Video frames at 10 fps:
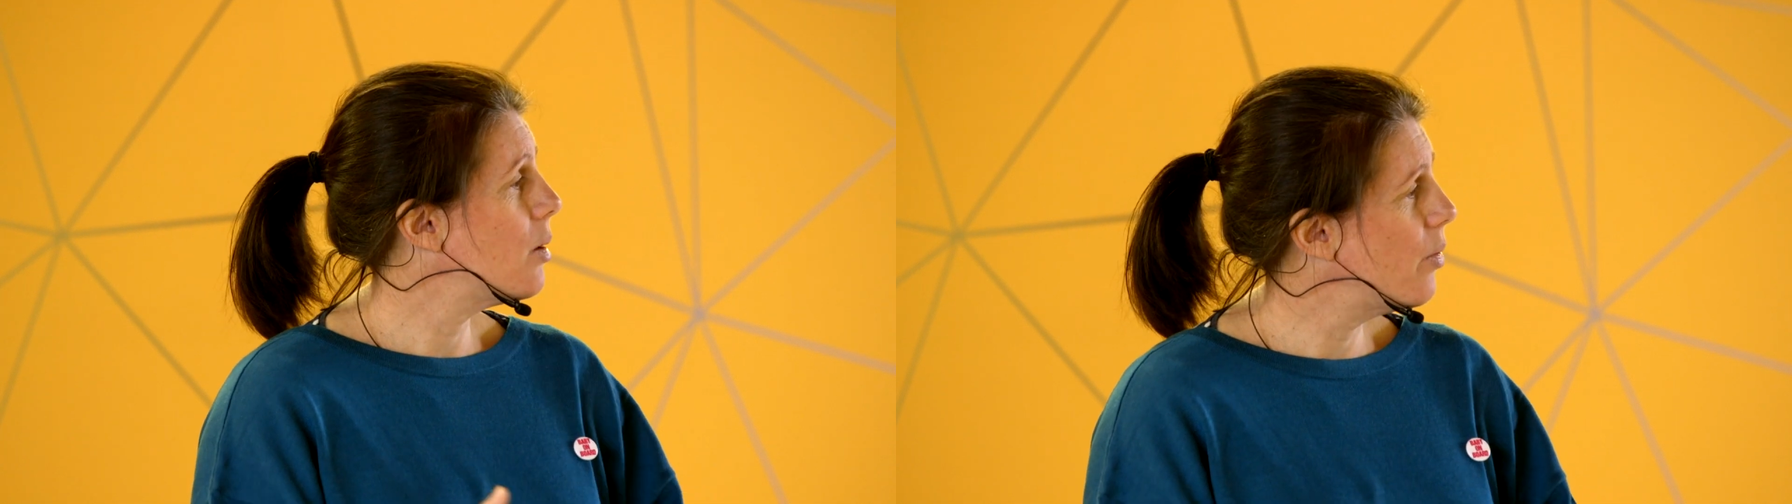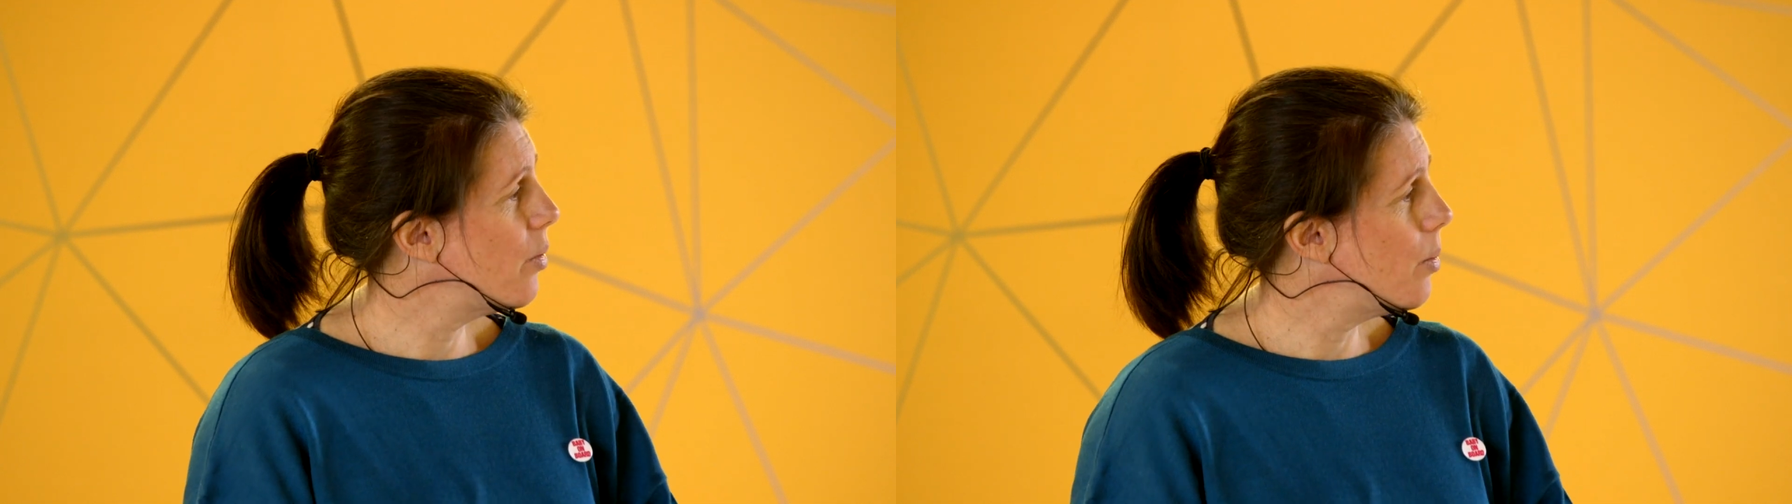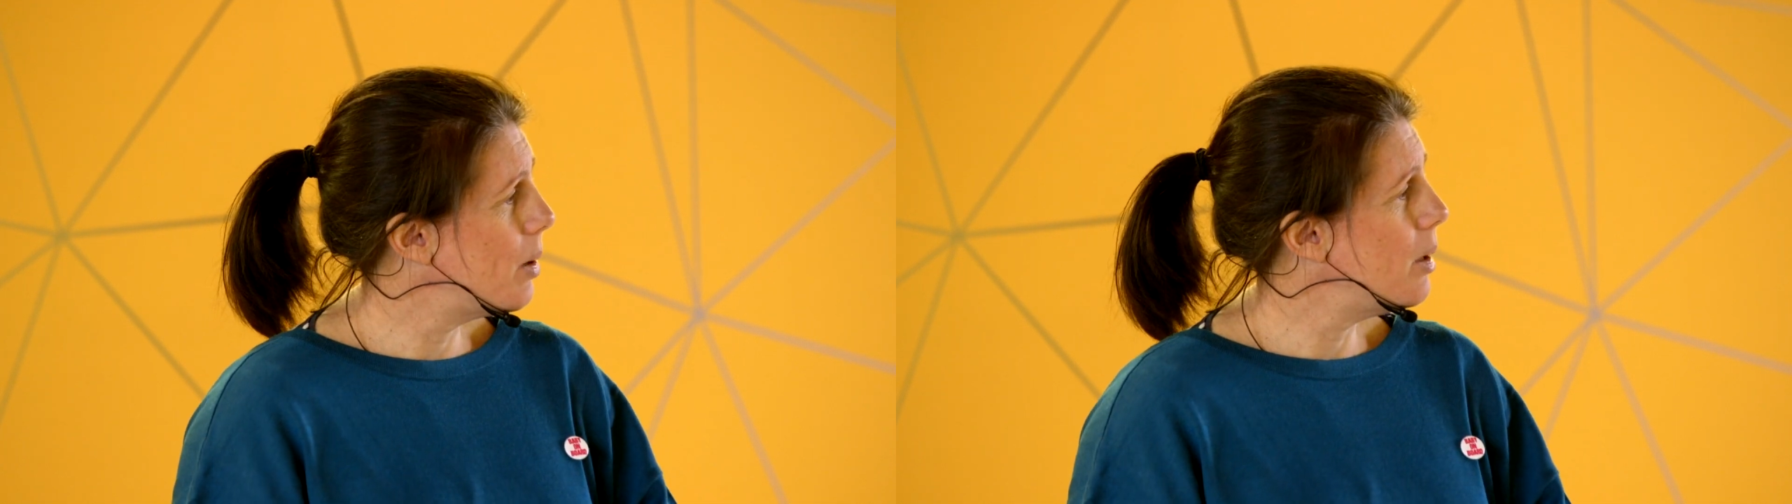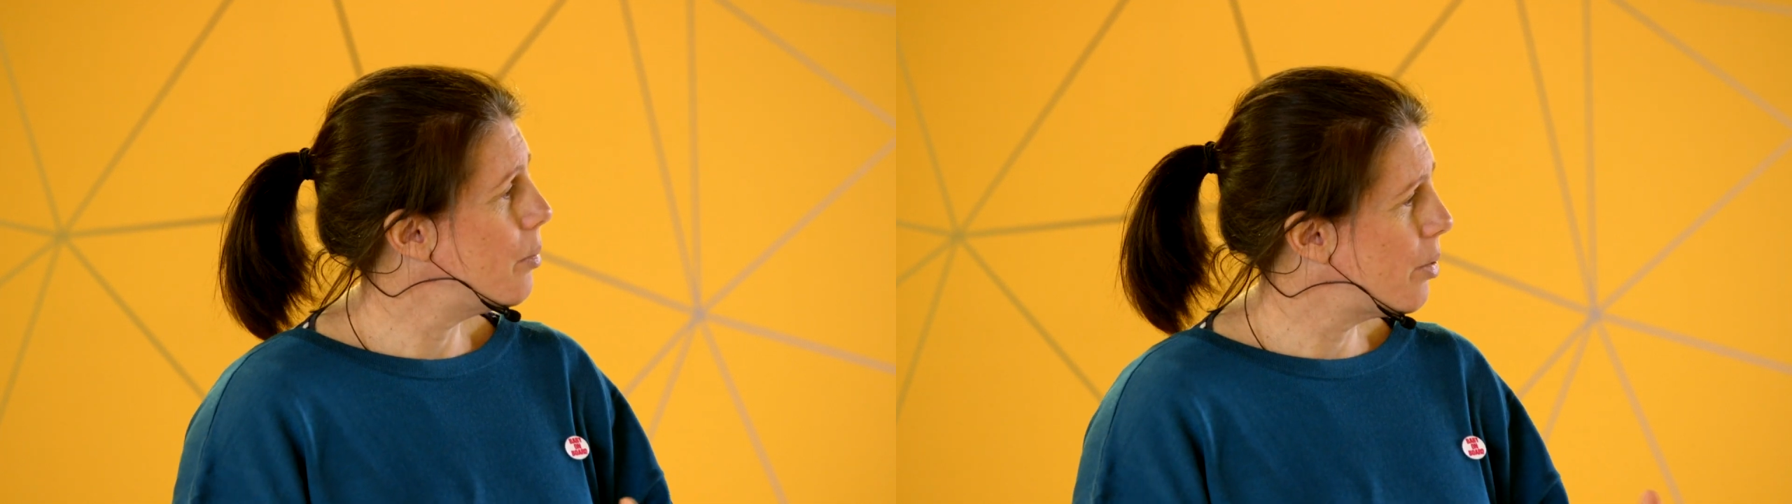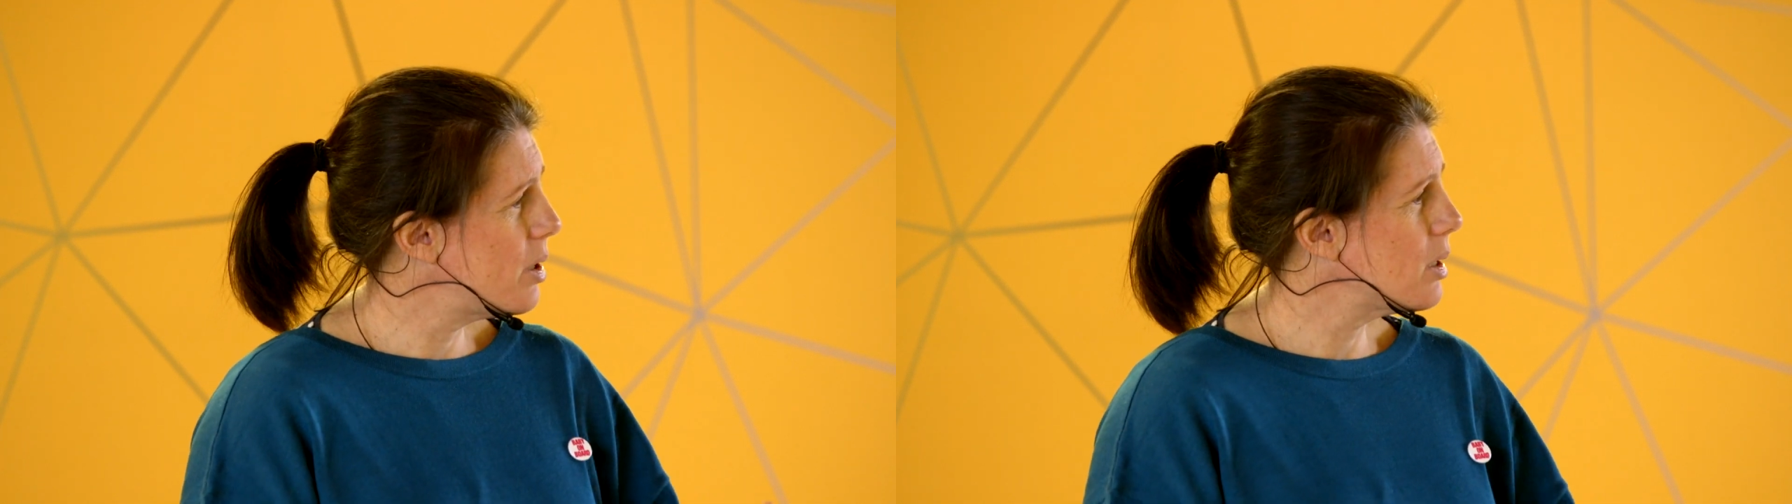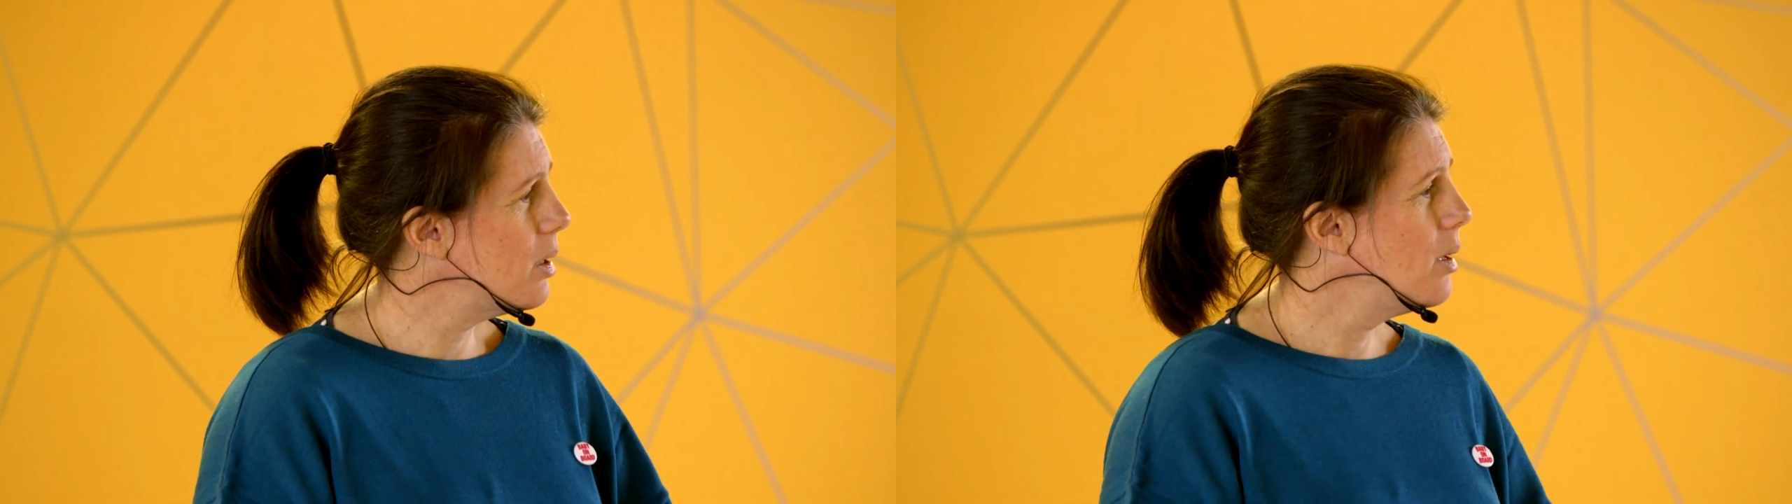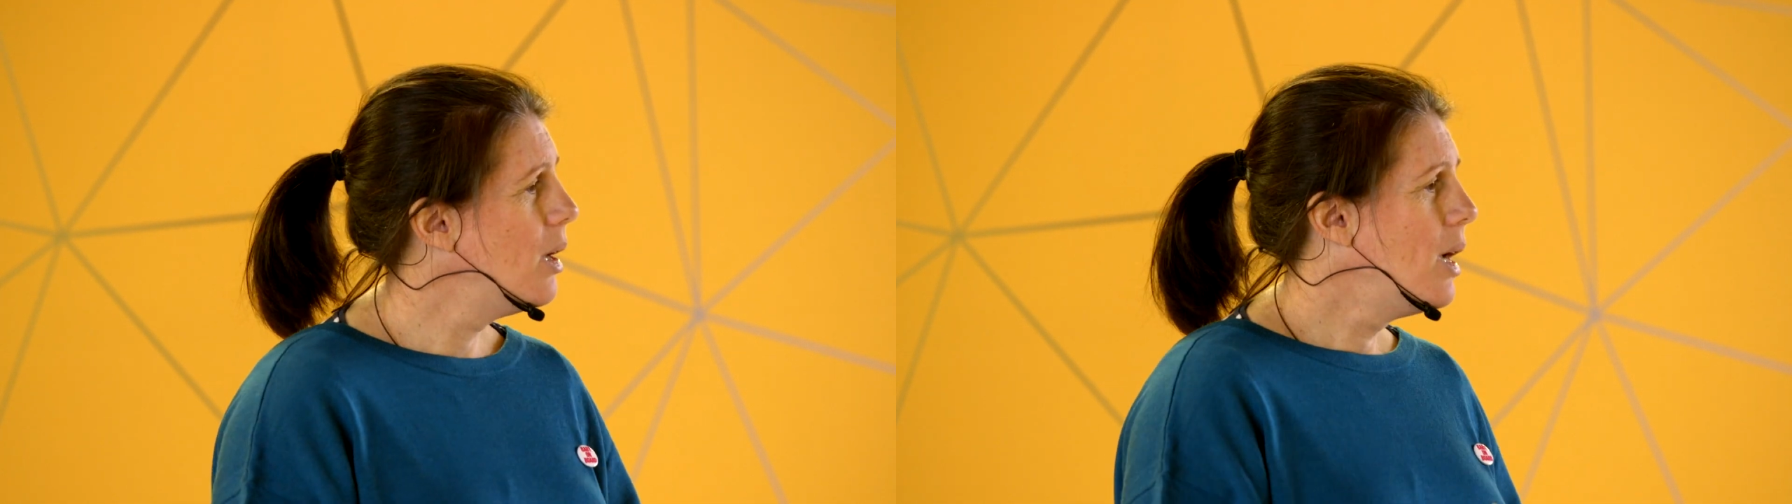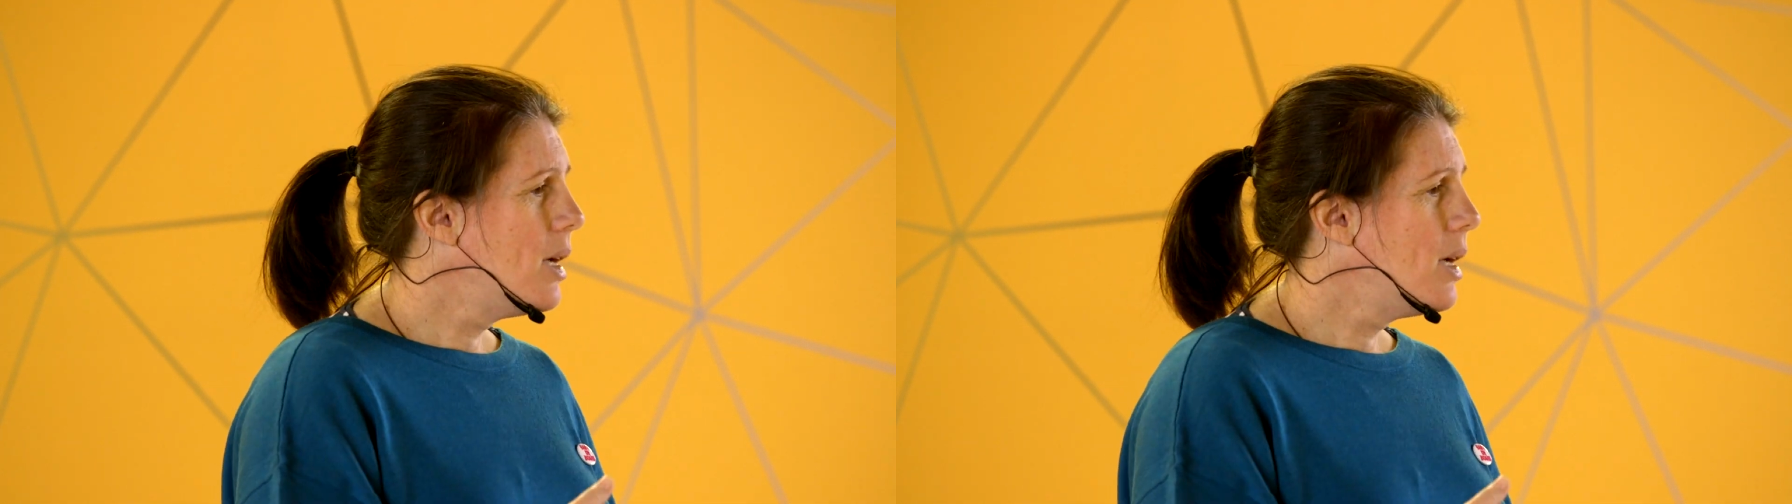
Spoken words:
Some of them have been in prison.